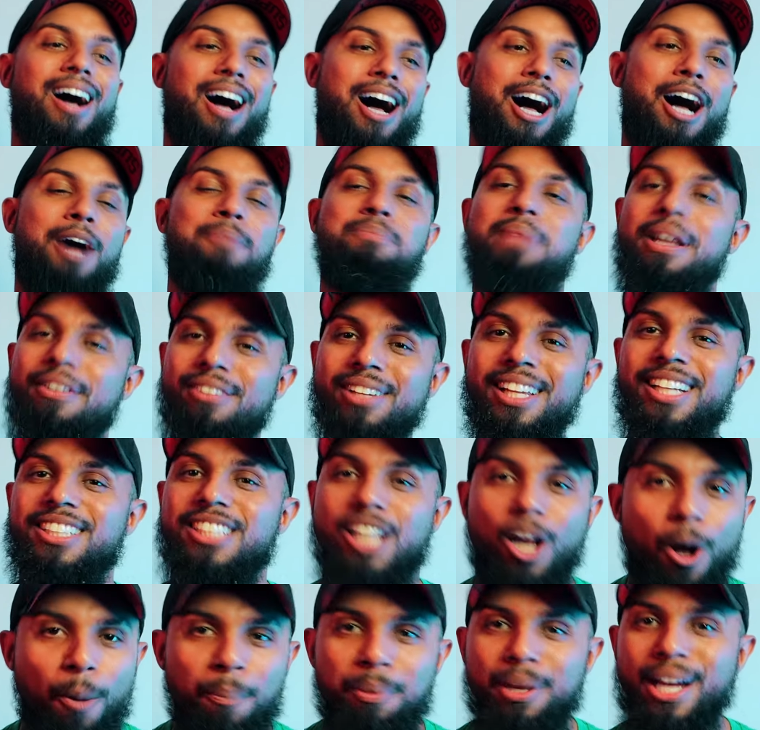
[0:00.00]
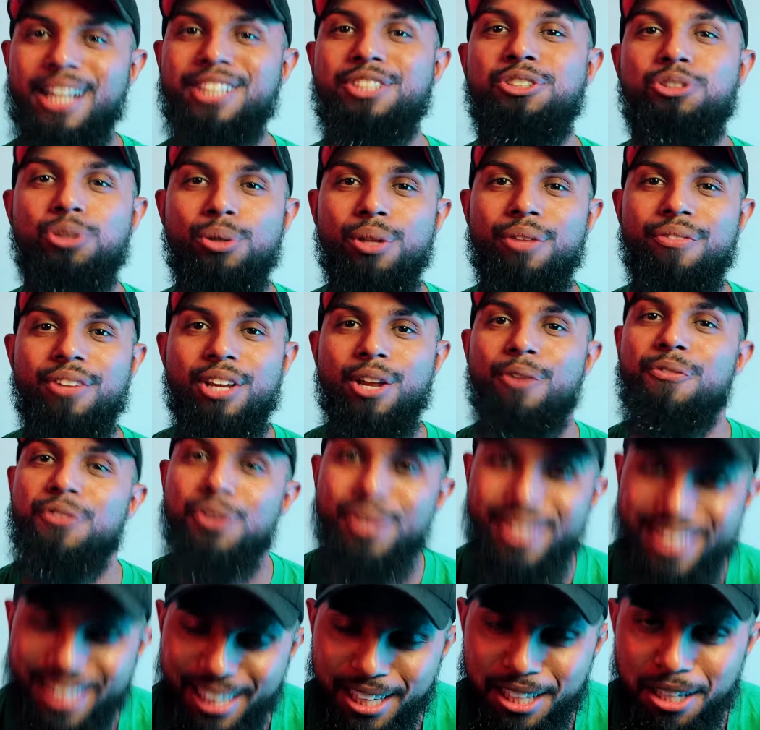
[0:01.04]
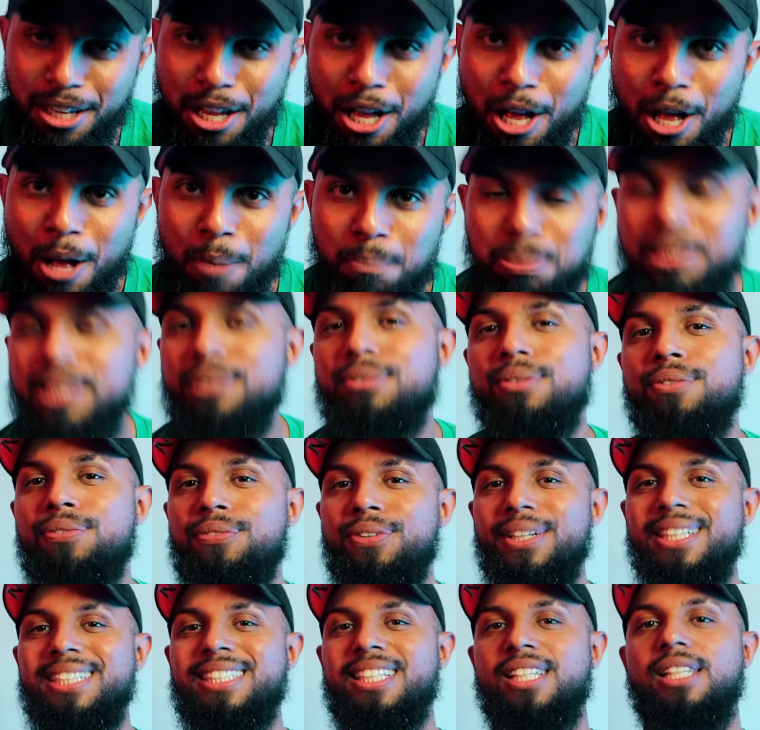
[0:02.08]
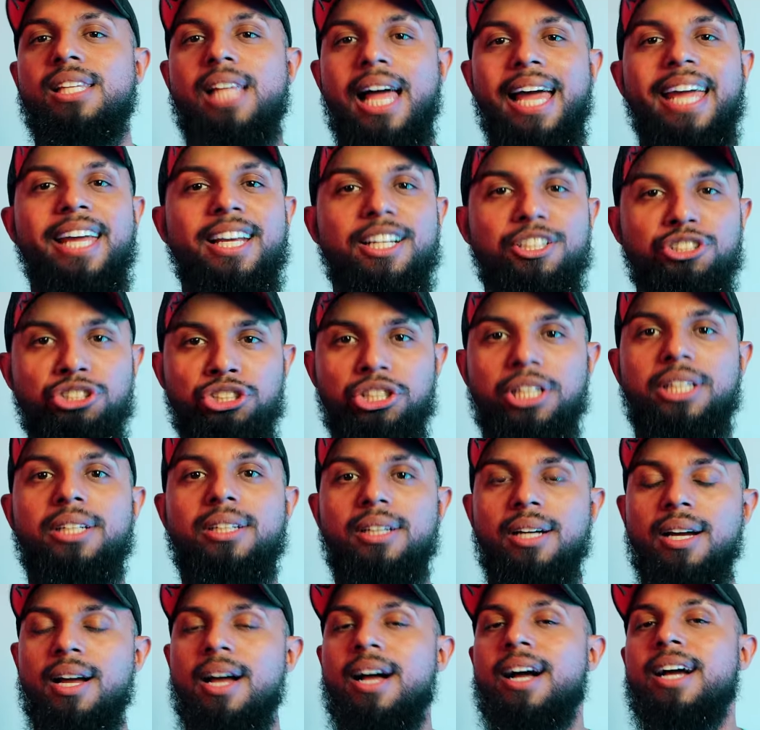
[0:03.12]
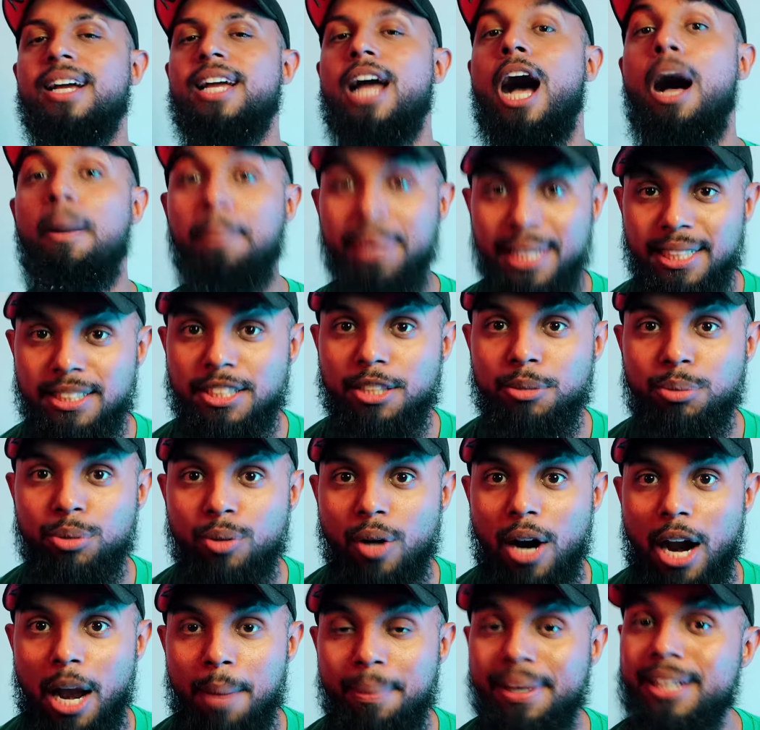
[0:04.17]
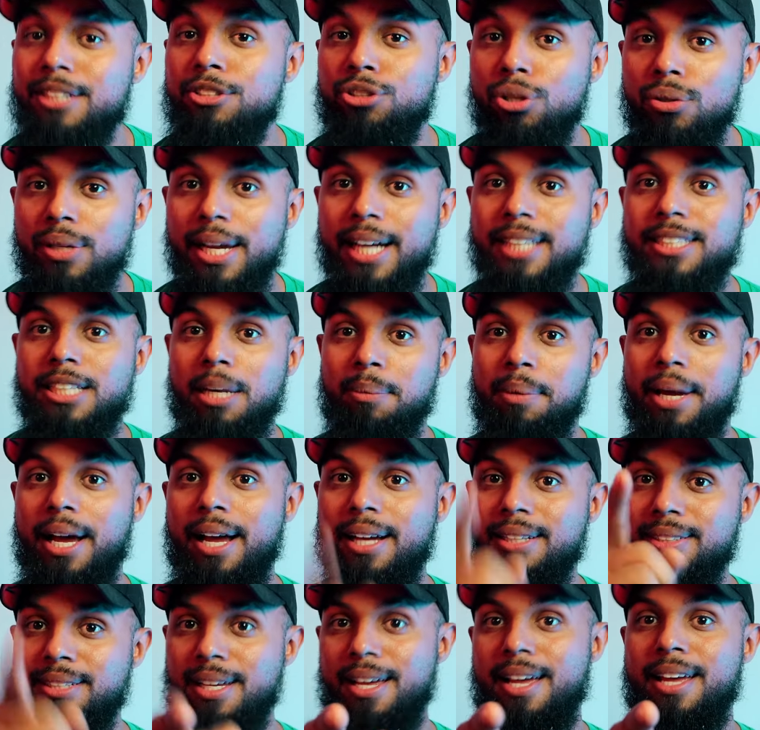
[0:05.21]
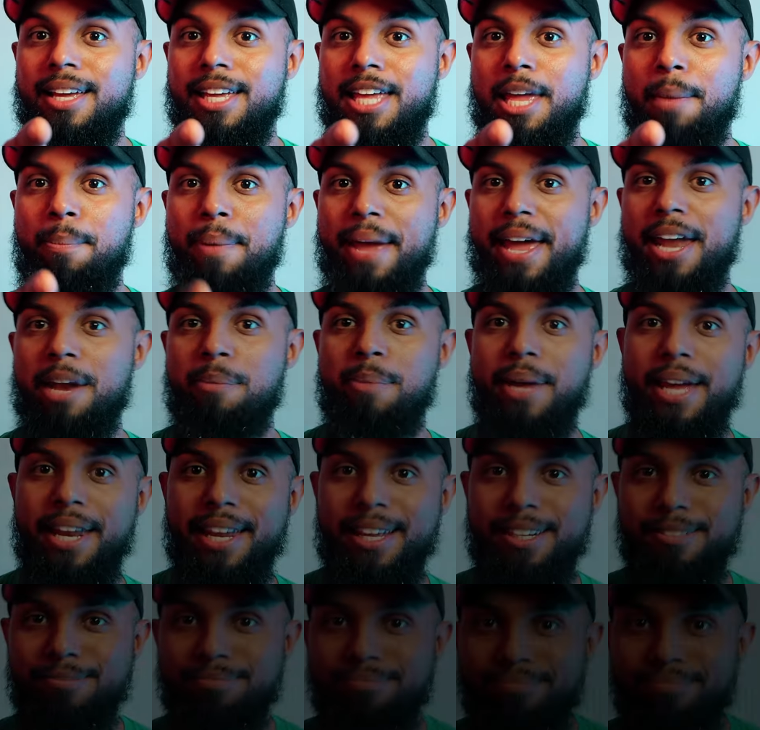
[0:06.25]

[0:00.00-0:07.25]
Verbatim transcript: Um, nonetheless, I hope you guys enjoyed the video. If you did, please feel free to like, share, comment, and subscribe. And until next time, guys, keep animating.